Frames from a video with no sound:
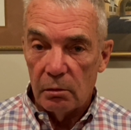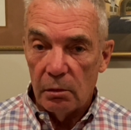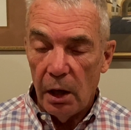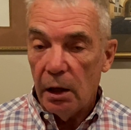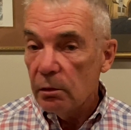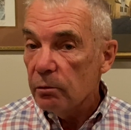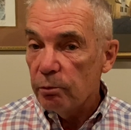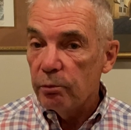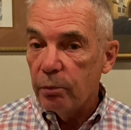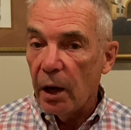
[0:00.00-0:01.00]

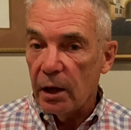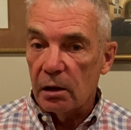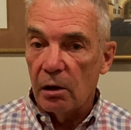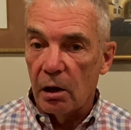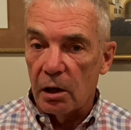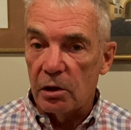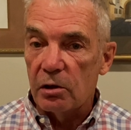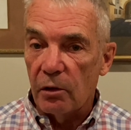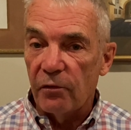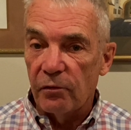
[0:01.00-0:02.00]
and by and large
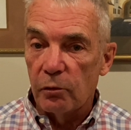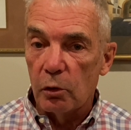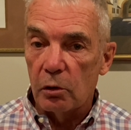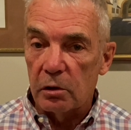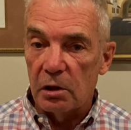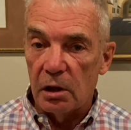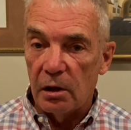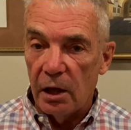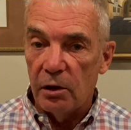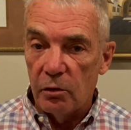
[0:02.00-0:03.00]
the rules that
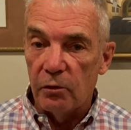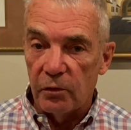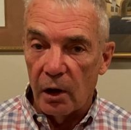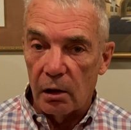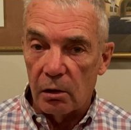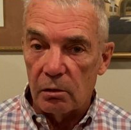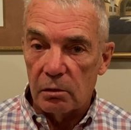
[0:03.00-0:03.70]
they do follow.